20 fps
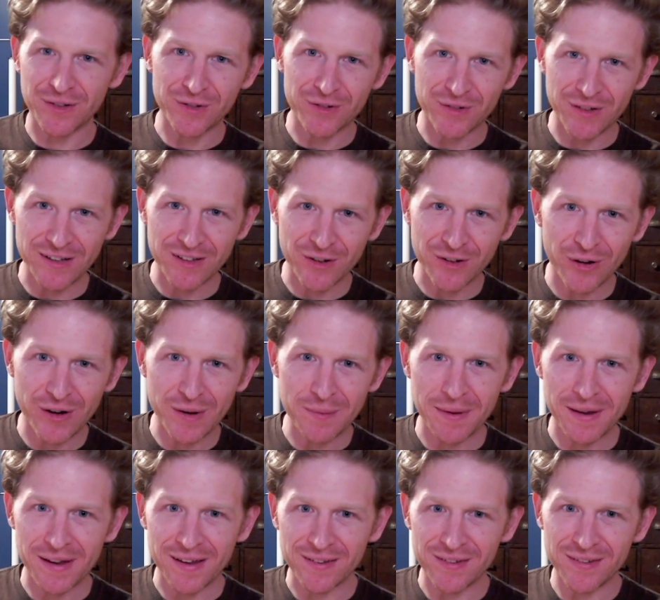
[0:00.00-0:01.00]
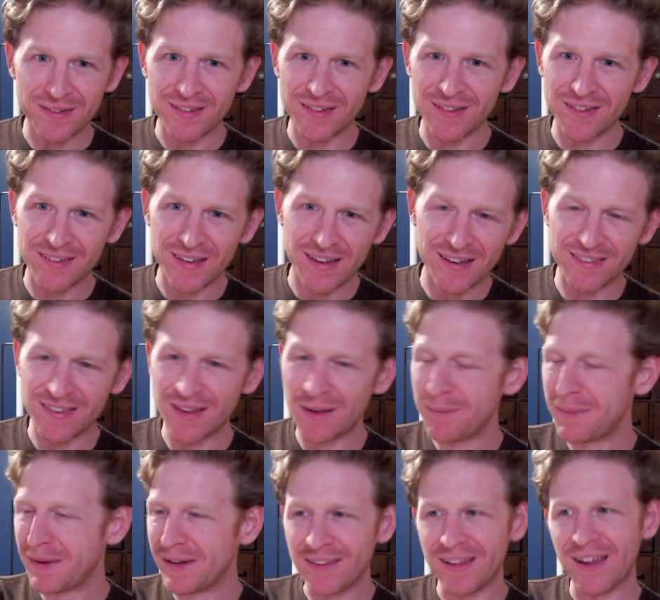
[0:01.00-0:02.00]
into Coinbase, and say, send
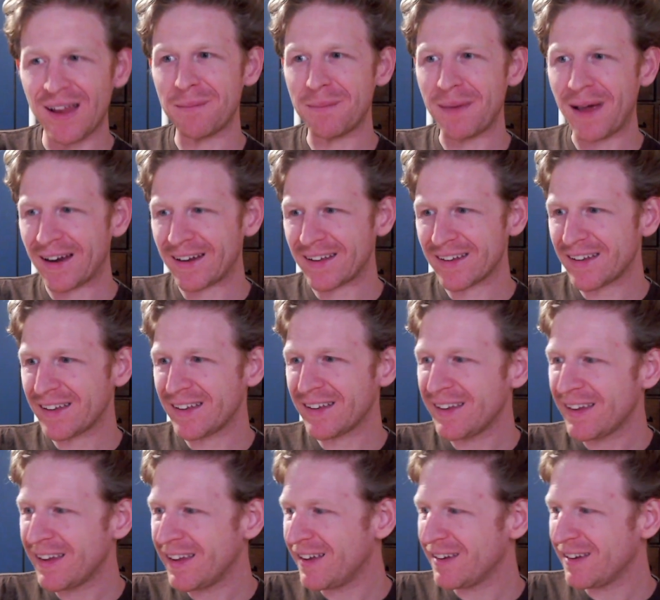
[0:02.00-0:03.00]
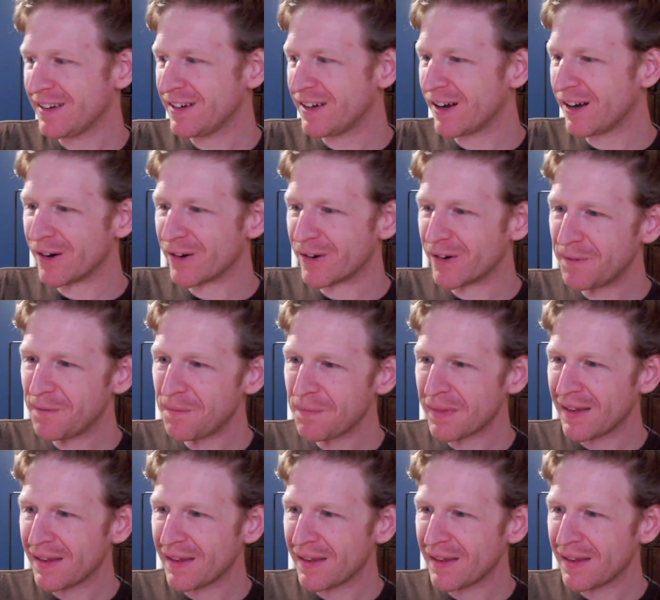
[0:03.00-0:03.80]
me 10 Matic, go.